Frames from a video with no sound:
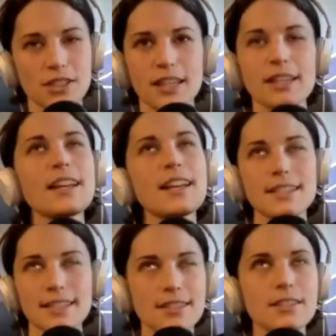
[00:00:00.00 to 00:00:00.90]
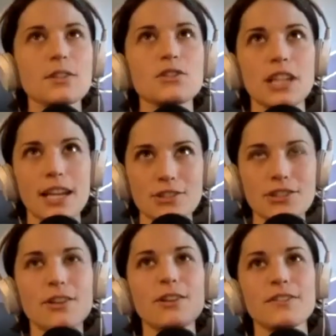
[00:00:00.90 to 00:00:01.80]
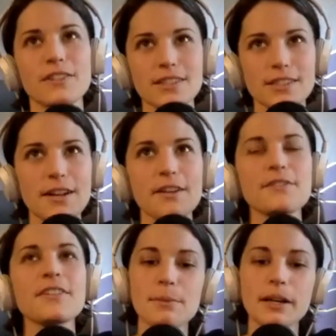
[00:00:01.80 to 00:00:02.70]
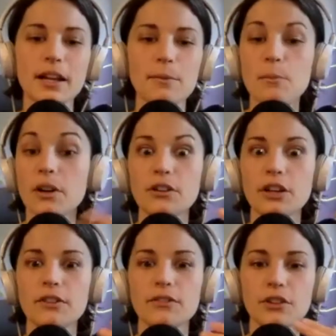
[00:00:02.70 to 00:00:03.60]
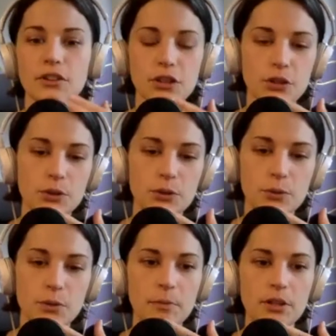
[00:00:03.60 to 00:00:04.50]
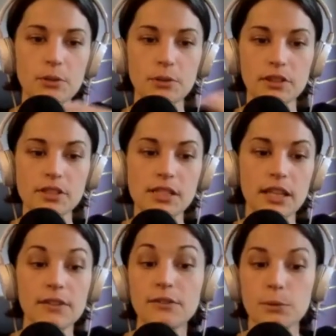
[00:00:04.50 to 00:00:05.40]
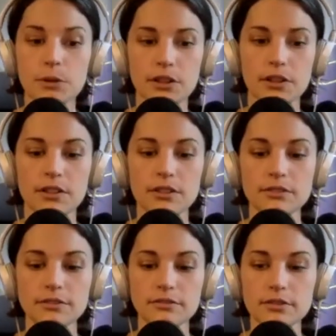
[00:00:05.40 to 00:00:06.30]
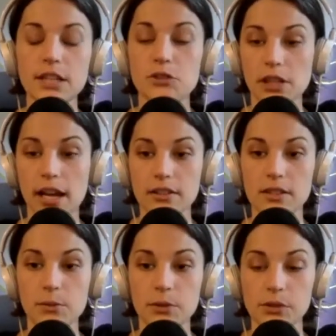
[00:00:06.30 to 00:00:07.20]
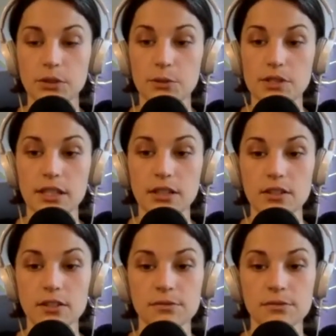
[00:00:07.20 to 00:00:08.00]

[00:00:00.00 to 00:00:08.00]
like disassociation, all of this stuff. But I'm wondering for you when you were, if you were sexually active when you were single.